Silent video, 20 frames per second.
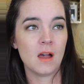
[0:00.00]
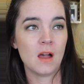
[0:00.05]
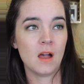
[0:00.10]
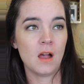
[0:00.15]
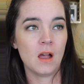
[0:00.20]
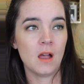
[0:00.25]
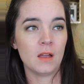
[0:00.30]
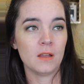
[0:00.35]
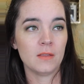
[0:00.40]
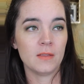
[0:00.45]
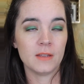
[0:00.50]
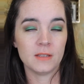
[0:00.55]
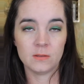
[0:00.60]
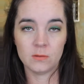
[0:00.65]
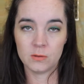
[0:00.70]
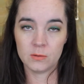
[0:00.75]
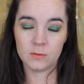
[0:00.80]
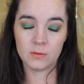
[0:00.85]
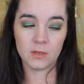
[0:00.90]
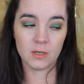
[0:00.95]

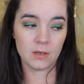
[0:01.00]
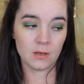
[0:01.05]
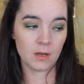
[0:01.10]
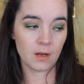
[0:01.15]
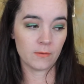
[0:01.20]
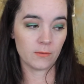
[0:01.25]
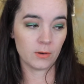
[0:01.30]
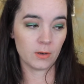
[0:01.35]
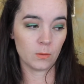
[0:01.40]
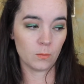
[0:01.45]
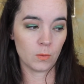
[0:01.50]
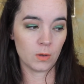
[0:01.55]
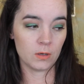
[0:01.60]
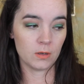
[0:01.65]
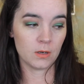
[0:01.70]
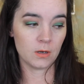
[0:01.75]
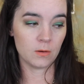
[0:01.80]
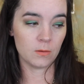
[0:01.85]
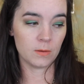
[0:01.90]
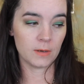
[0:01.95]
this was going to cover in
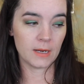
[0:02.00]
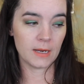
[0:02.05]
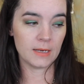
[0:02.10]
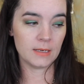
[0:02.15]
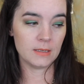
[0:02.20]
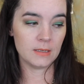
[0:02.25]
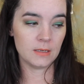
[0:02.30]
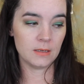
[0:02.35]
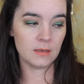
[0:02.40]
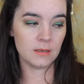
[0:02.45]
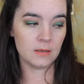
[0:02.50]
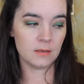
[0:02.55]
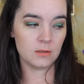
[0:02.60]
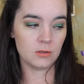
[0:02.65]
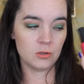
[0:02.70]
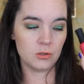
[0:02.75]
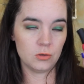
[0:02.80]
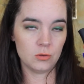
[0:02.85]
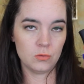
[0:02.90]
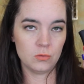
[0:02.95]
one coat. I did
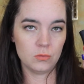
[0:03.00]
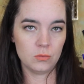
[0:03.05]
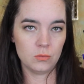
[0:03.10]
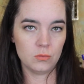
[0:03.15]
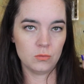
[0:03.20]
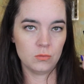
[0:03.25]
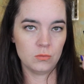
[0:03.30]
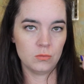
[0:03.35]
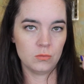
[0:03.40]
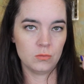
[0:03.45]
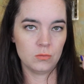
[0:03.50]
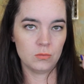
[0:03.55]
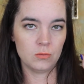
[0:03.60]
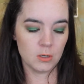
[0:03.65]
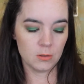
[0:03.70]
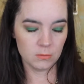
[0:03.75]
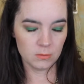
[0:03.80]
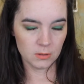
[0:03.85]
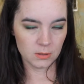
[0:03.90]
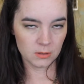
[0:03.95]
two
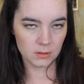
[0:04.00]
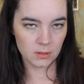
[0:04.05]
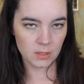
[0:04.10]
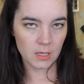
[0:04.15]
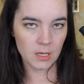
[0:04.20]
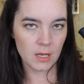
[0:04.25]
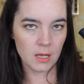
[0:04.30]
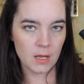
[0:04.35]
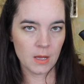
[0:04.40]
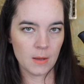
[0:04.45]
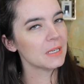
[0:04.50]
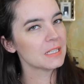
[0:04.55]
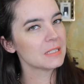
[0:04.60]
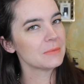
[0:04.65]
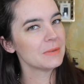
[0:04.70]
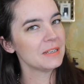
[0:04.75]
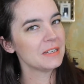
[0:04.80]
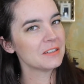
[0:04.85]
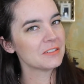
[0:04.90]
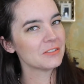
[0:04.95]
coats because
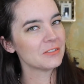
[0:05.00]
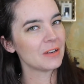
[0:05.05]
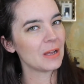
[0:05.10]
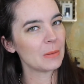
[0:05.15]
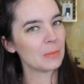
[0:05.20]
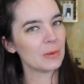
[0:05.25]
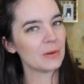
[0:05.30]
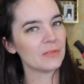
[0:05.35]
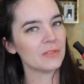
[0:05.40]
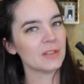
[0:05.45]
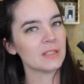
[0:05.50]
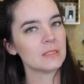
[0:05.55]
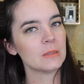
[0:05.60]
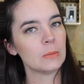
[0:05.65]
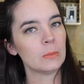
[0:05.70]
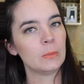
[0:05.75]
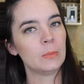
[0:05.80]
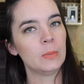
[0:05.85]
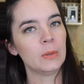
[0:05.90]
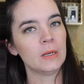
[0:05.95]
my nails are not perfect,
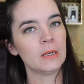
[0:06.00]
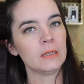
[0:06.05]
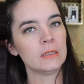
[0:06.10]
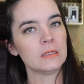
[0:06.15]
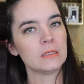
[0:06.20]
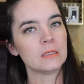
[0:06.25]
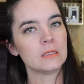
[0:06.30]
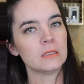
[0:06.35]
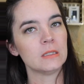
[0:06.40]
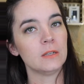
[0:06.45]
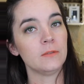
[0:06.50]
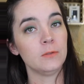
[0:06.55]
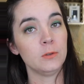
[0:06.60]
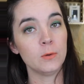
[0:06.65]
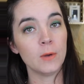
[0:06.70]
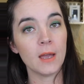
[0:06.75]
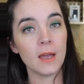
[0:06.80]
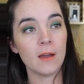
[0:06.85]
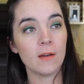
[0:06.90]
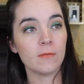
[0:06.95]
but if
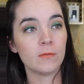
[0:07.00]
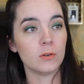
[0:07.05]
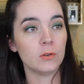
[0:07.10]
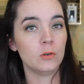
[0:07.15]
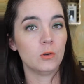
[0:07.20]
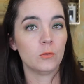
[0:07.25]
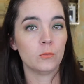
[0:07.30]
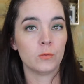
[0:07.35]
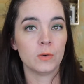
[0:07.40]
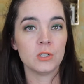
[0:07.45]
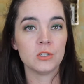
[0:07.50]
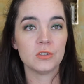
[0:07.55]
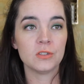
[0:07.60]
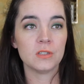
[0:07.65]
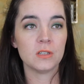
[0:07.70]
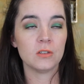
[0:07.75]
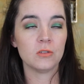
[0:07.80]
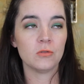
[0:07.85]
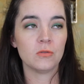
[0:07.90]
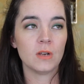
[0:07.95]
you have no
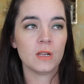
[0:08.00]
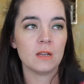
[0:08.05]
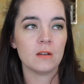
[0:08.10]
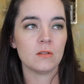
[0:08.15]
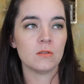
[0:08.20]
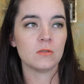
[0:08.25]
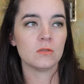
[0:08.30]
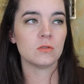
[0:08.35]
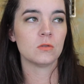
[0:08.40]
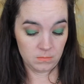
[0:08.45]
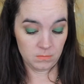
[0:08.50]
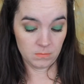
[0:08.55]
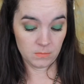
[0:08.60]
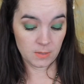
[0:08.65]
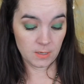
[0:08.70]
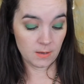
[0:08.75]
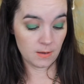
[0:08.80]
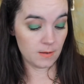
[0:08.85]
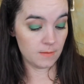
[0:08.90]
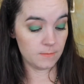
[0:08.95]
ridges in your nails,
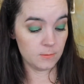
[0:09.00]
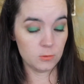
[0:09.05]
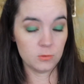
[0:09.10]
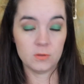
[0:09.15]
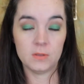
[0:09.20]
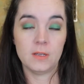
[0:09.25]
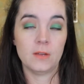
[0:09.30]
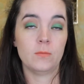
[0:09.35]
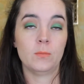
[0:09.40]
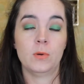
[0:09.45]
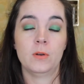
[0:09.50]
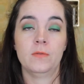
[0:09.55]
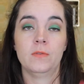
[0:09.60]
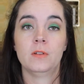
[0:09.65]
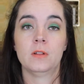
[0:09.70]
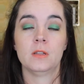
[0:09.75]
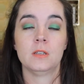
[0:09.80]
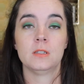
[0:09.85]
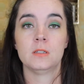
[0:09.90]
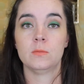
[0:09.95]
if you just have
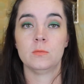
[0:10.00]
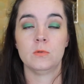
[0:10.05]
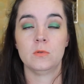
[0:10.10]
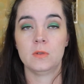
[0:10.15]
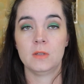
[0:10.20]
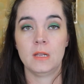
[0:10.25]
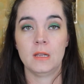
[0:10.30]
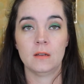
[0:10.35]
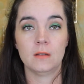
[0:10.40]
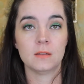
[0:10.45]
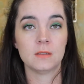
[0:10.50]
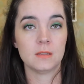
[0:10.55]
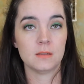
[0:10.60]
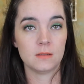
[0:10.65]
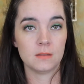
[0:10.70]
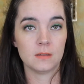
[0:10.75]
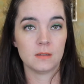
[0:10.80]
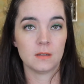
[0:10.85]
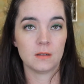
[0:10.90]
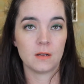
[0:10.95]
perfectly smooth nails,
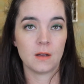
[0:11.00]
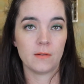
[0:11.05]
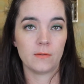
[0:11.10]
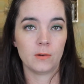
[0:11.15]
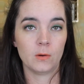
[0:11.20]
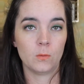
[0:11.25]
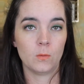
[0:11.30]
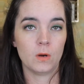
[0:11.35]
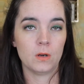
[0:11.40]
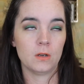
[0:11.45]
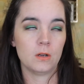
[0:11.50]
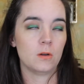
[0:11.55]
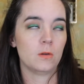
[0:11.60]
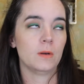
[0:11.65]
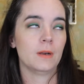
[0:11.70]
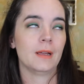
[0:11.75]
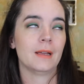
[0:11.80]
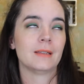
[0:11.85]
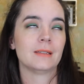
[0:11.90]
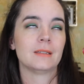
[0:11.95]
this is going to cover in one
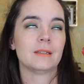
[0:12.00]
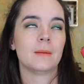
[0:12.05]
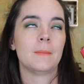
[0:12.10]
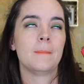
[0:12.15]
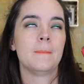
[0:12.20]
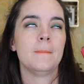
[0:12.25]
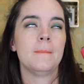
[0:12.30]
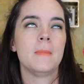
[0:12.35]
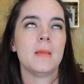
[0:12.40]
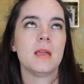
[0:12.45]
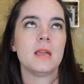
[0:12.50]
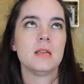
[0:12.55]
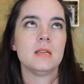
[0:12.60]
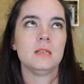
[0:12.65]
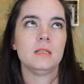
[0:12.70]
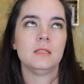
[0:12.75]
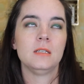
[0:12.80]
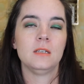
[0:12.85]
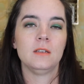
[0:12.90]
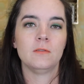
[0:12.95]
coat. It has an
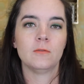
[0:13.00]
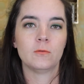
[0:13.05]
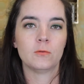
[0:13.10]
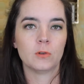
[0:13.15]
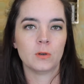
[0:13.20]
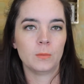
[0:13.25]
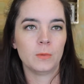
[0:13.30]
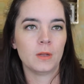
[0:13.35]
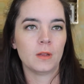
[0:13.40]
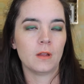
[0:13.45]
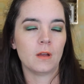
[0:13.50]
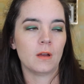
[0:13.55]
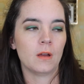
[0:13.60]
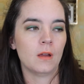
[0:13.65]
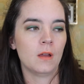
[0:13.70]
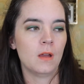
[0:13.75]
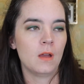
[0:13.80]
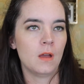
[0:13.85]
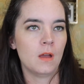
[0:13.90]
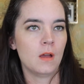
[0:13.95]
amazing
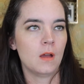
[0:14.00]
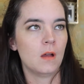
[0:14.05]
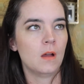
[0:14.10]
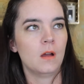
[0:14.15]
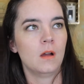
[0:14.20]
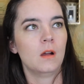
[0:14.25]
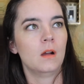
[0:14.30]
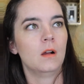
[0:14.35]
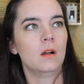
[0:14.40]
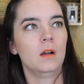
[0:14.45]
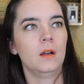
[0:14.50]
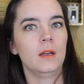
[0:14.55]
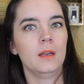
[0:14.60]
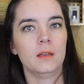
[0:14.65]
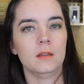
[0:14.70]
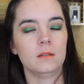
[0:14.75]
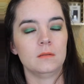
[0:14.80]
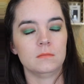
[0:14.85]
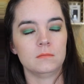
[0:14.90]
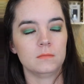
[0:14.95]
formula.
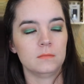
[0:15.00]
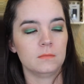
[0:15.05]
It